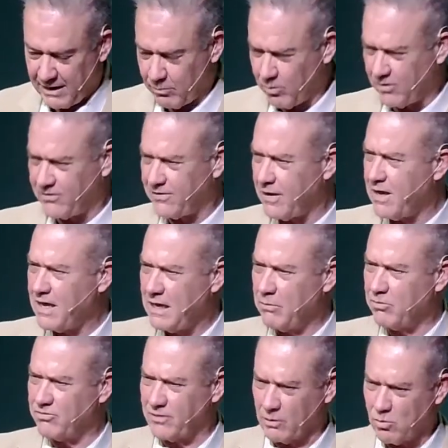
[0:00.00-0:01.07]
It was, it
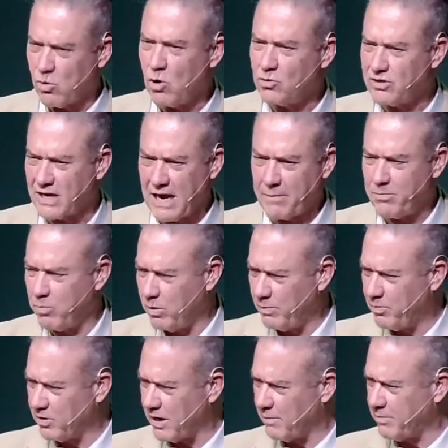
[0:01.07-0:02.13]
was the quote that I, we
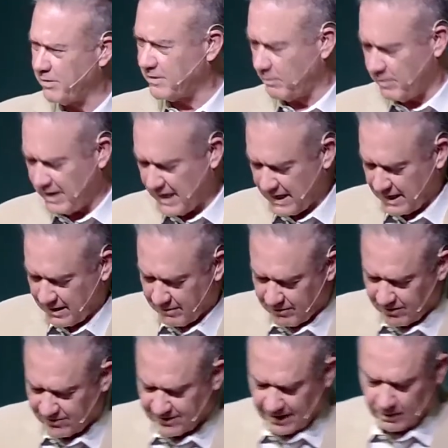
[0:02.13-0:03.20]
put up beginning of the
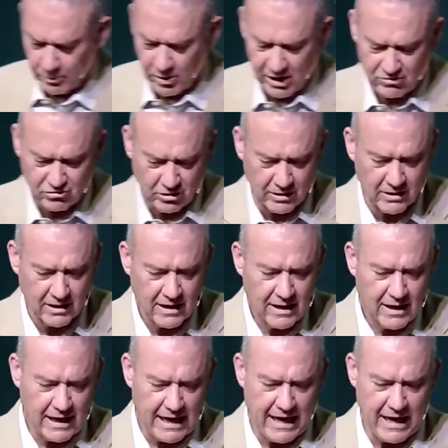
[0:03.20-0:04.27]
celebration,
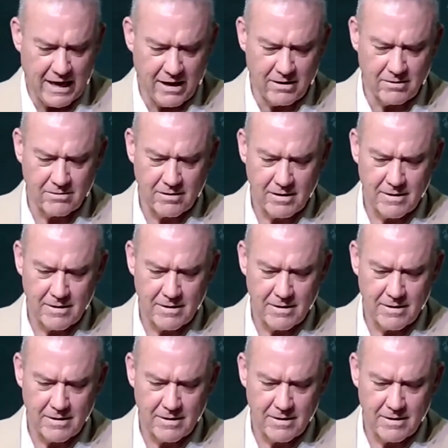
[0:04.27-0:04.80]
and